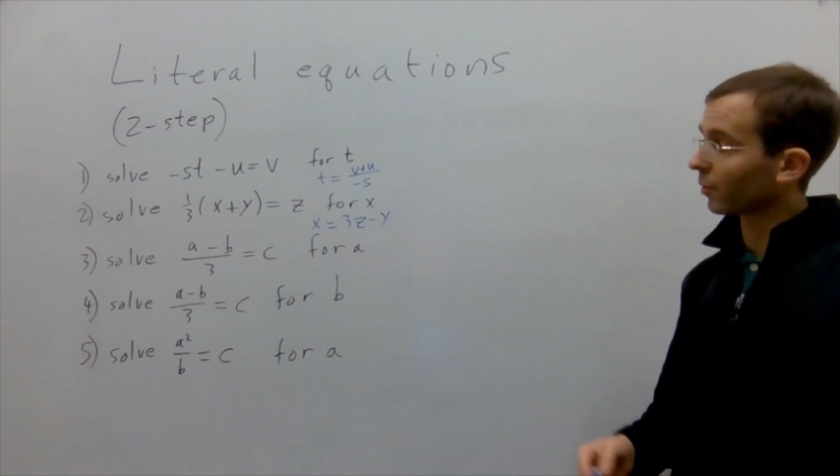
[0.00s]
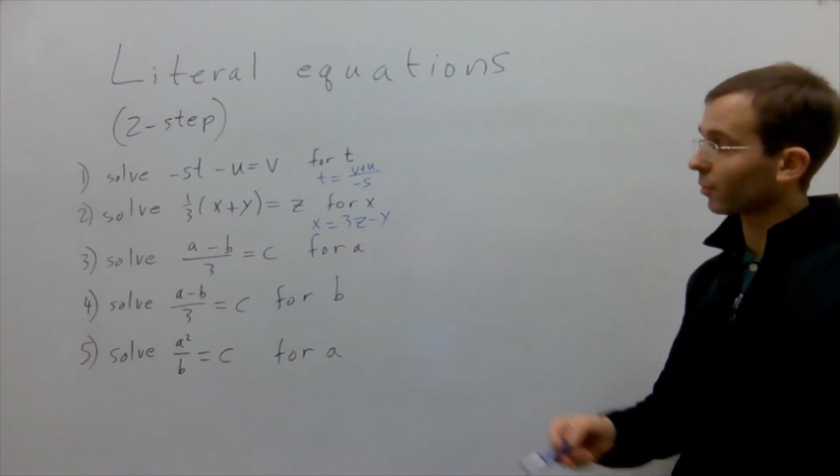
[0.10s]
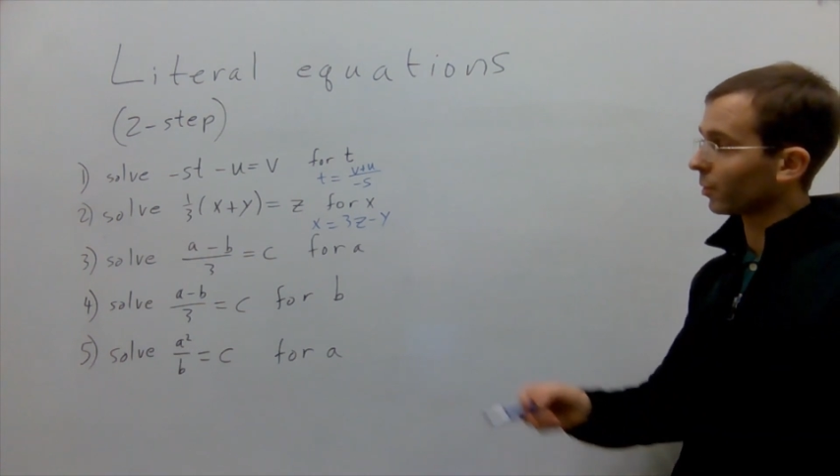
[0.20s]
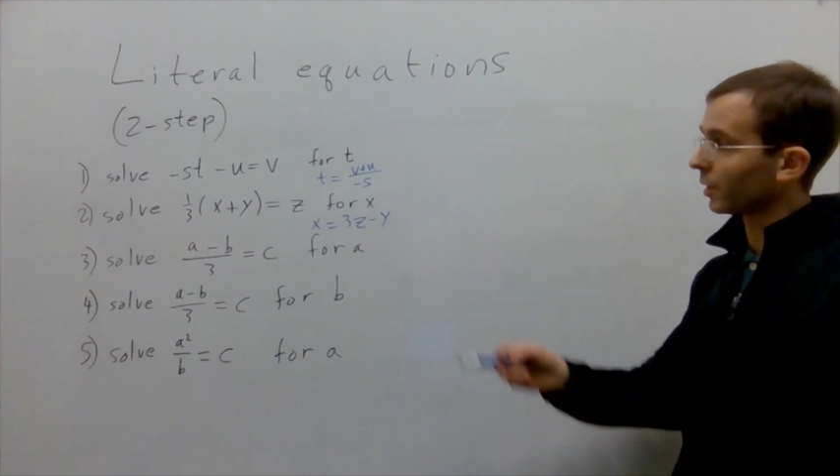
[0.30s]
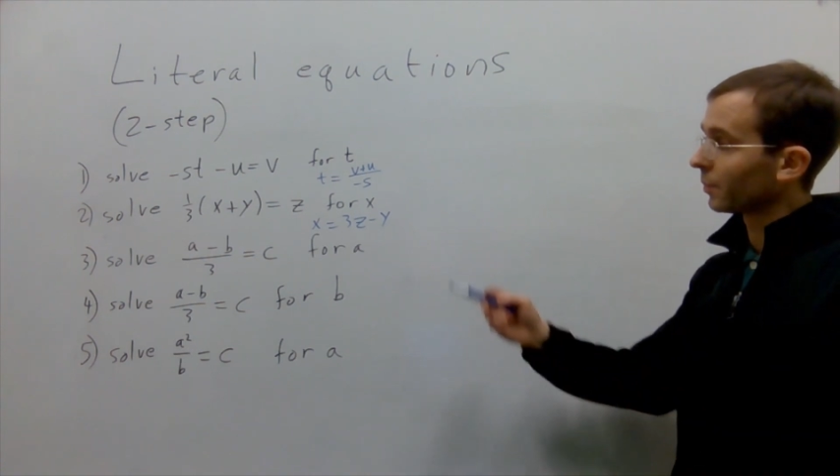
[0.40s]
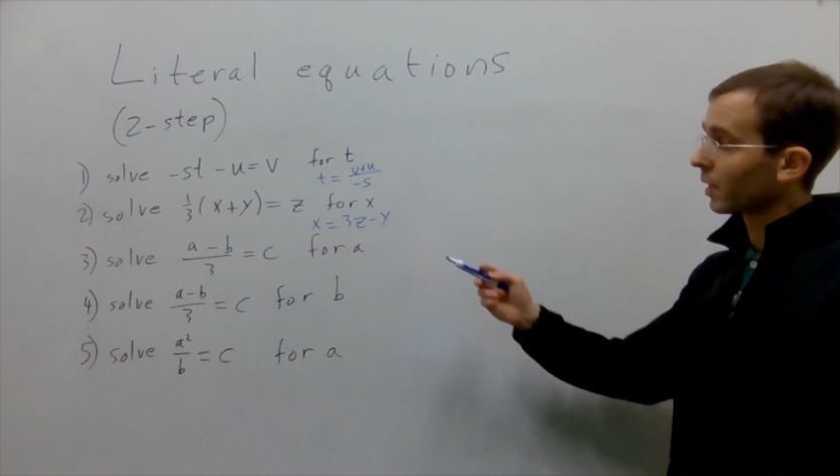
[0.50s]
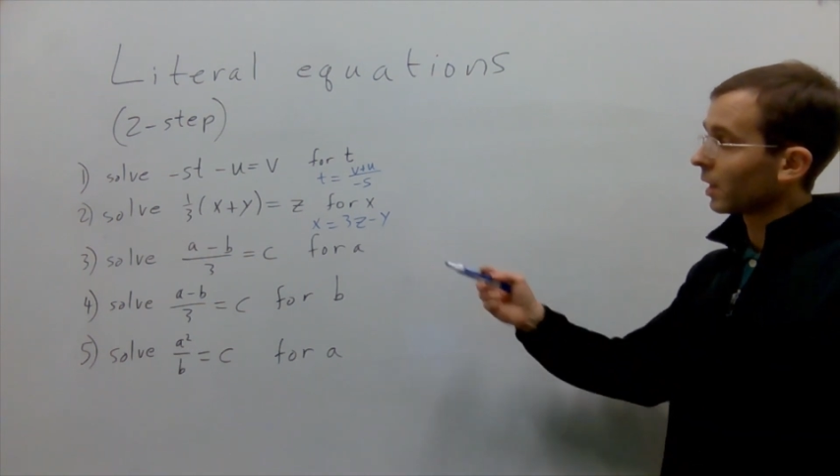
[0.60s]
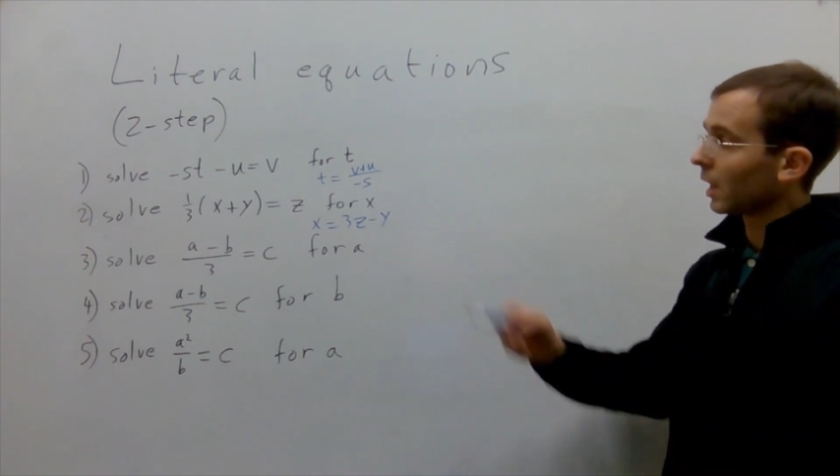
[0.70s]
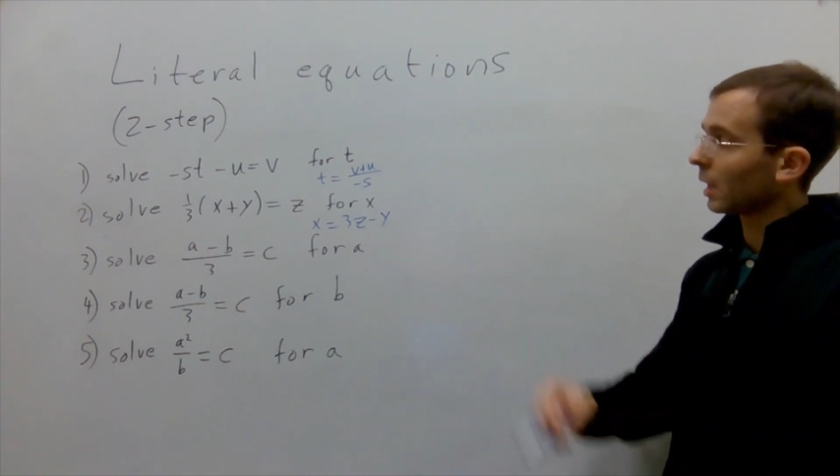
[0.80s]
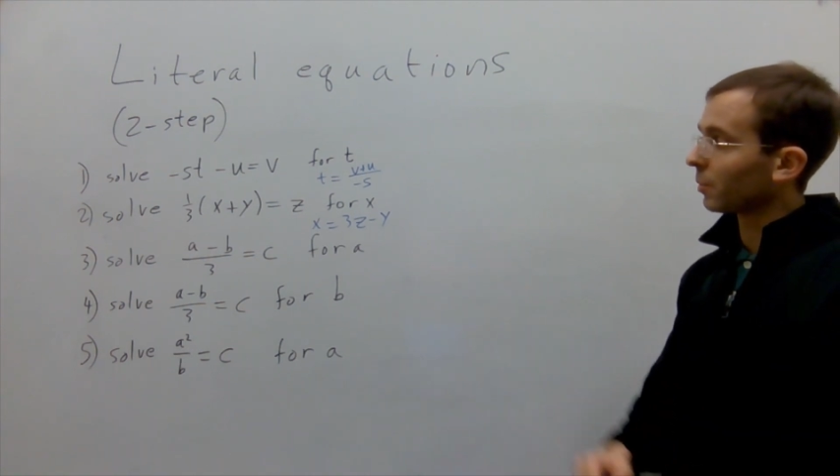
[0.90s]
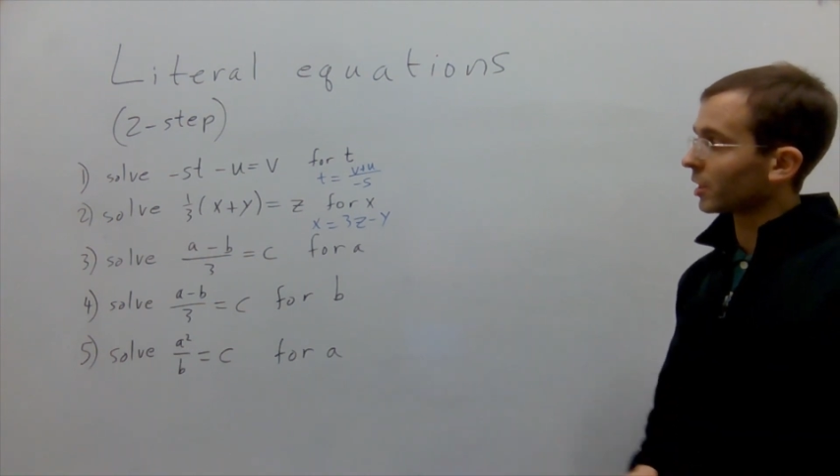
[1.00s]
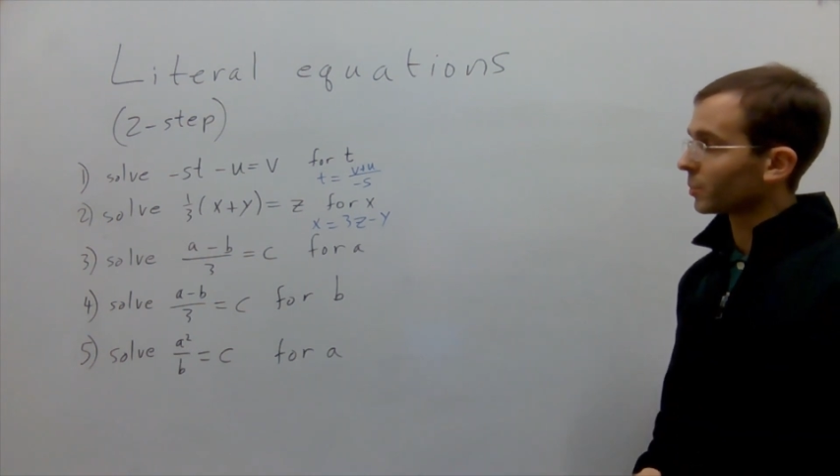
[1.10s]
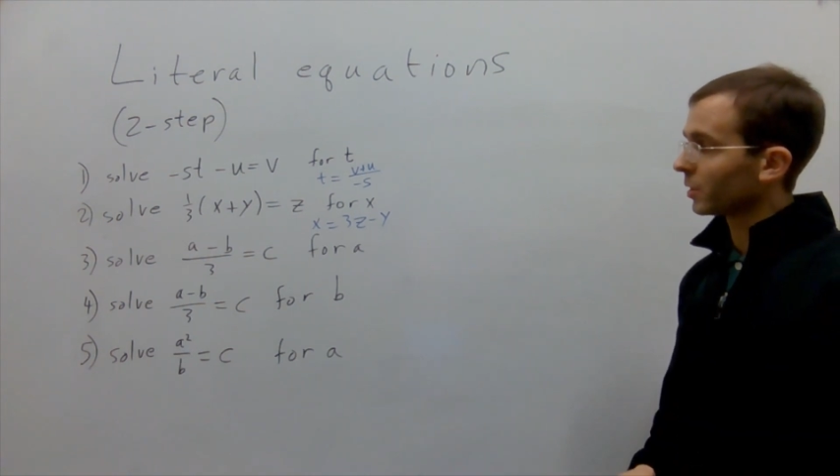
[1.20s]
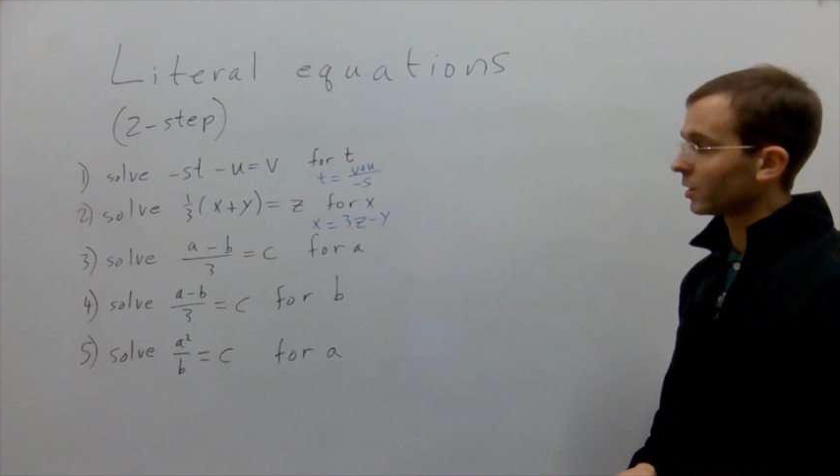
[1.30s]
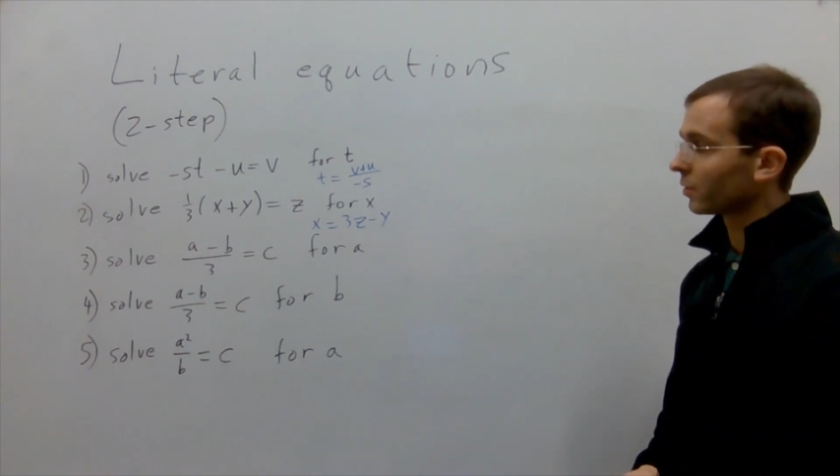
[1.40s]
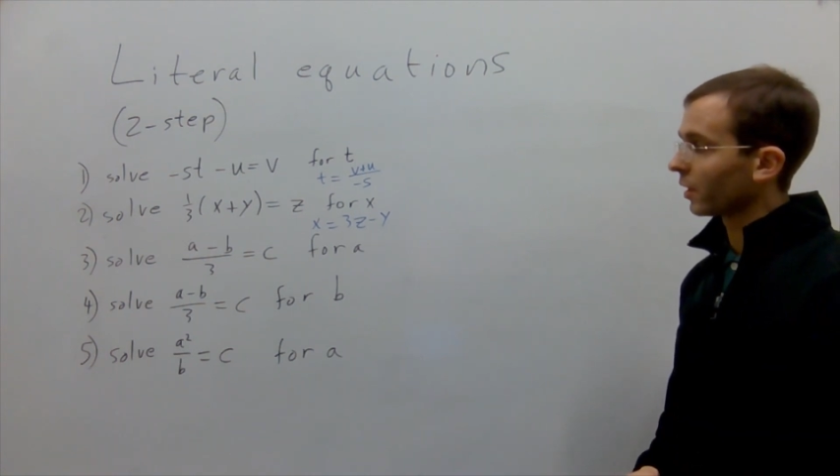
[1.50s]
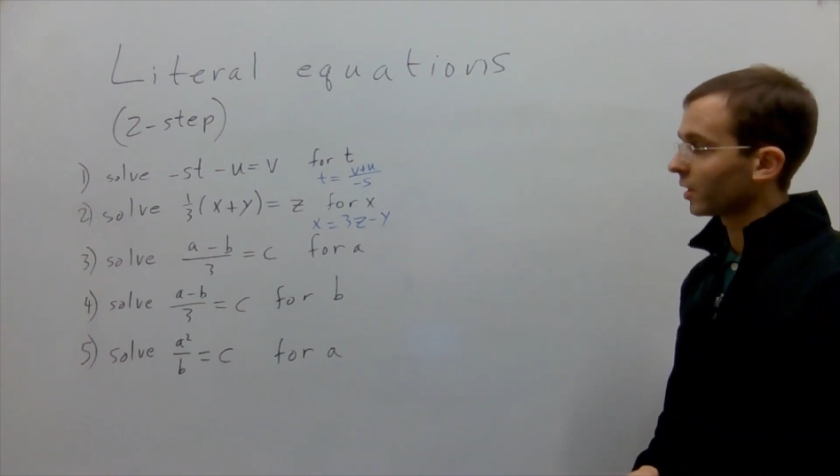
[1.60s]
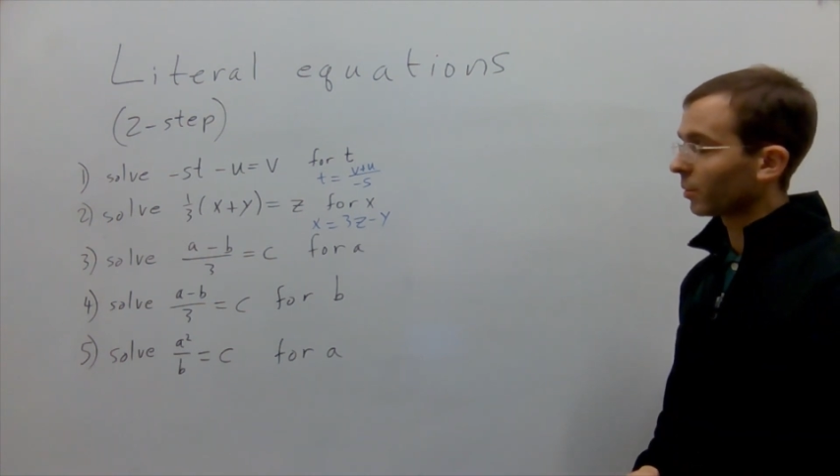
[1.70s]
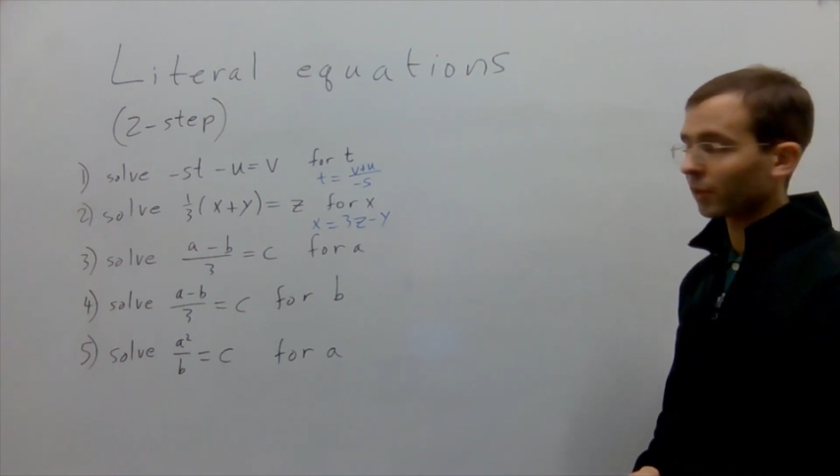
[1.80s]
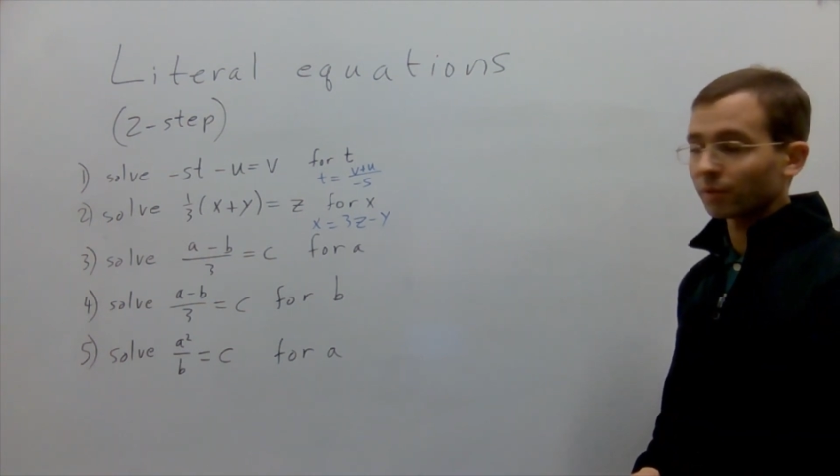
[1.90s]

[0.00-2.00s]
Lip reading: 3. A minus b divided by